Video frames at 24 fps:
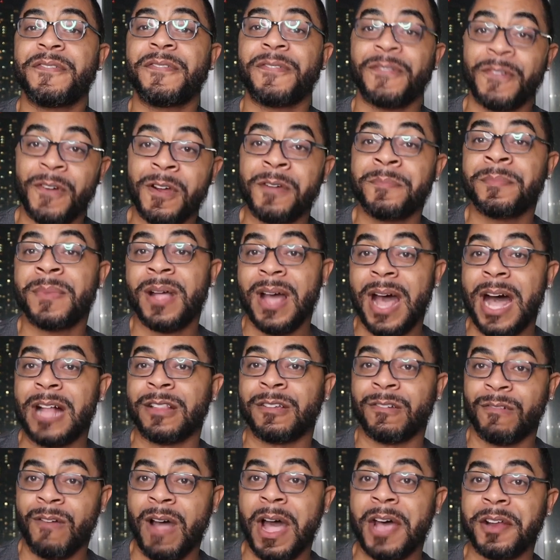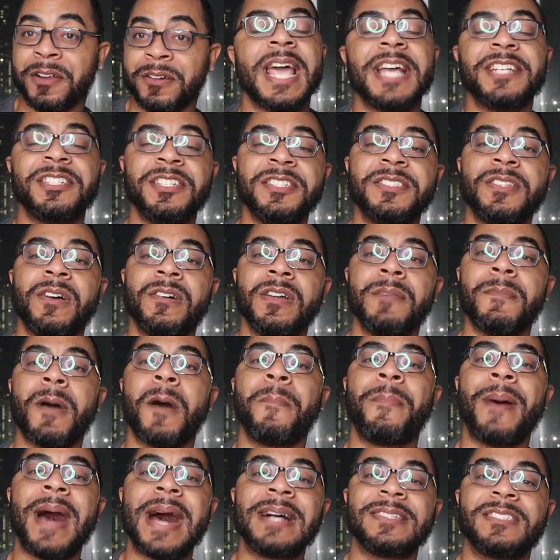from Colorado, and she's talking
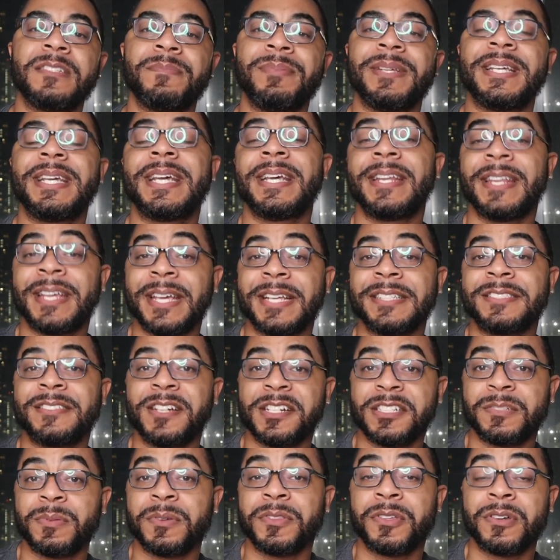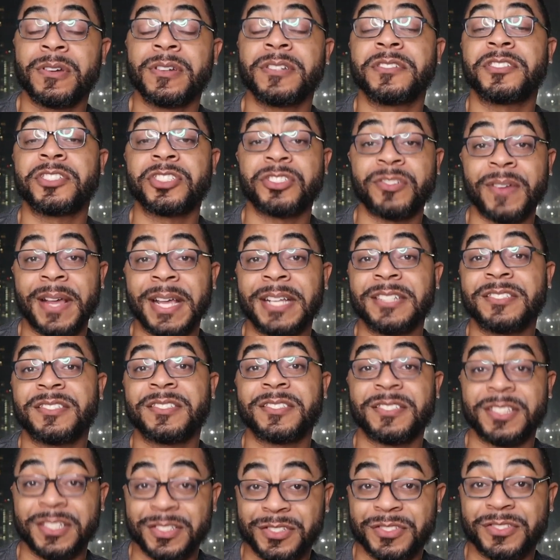about possibly getting in touch with her estranged
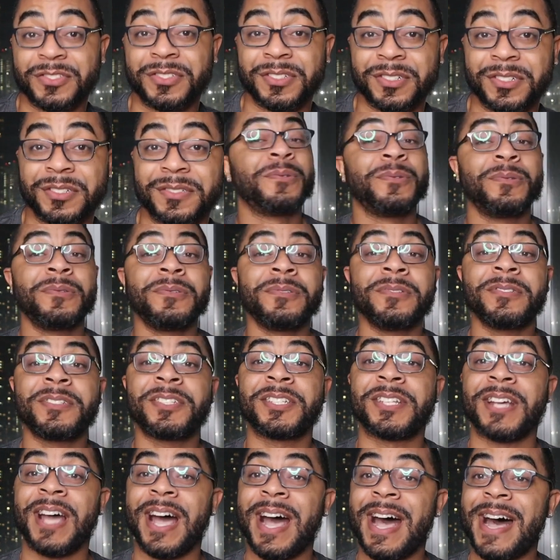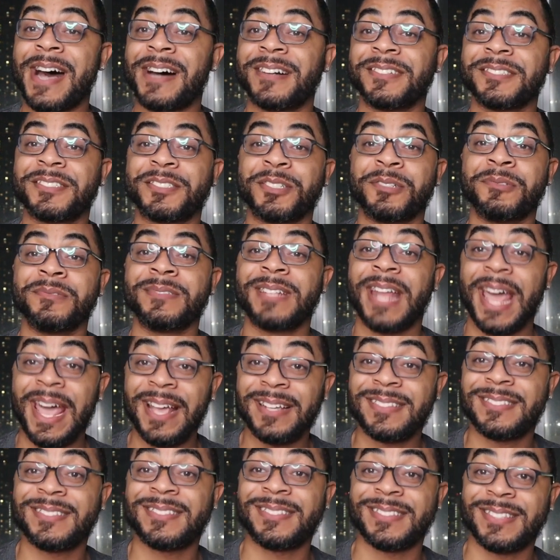sister. Woo, child. So
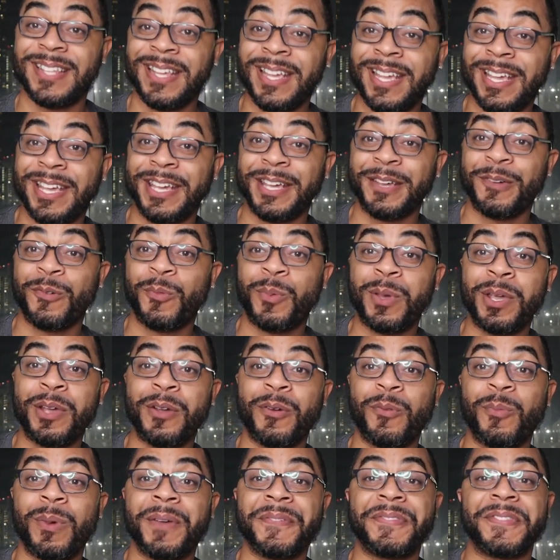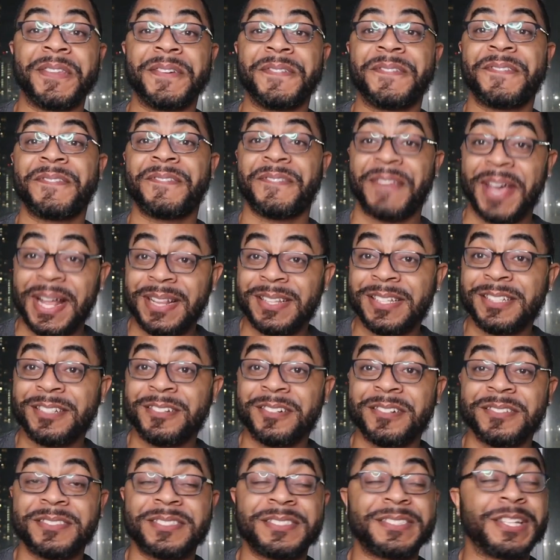next scene, we are with the felon
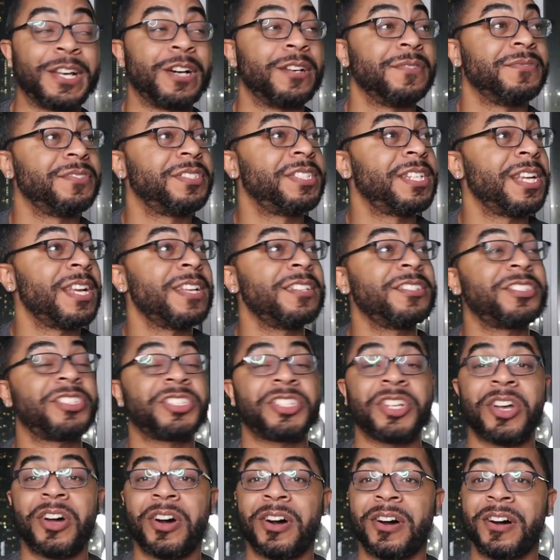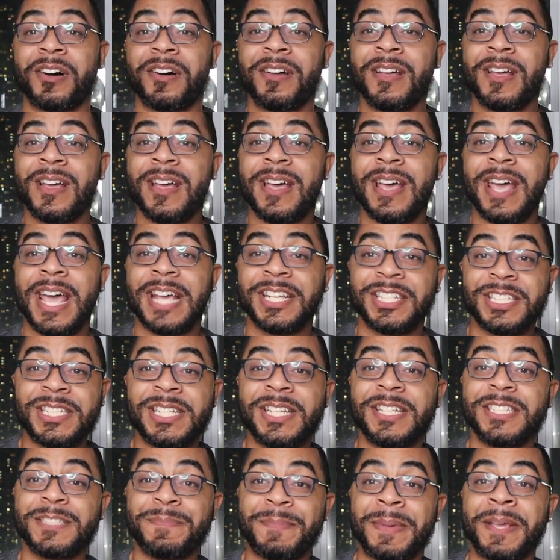herself, Jen Shaw, and
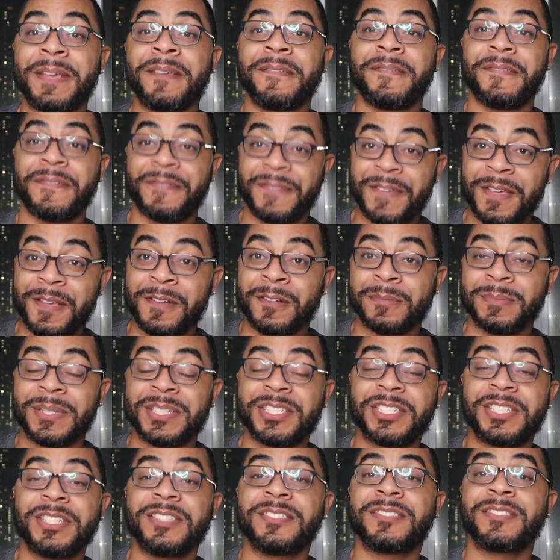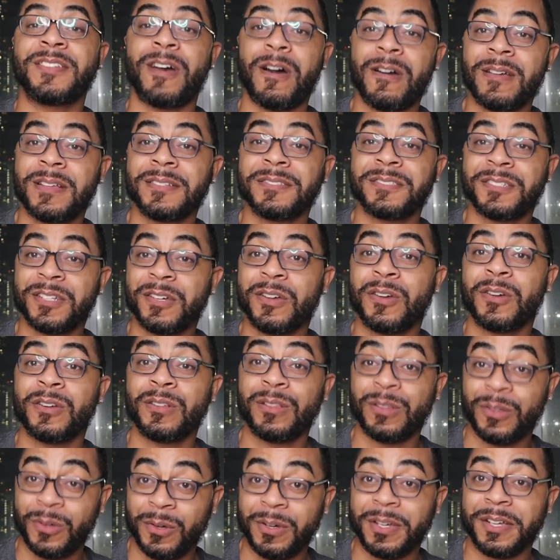she's being filmed as she's talking to her
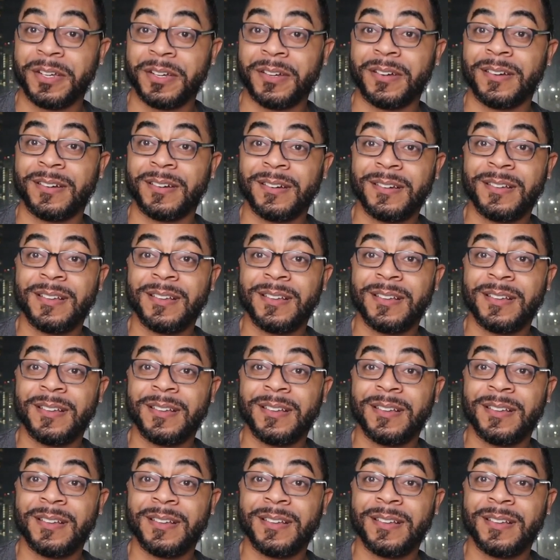lawyer.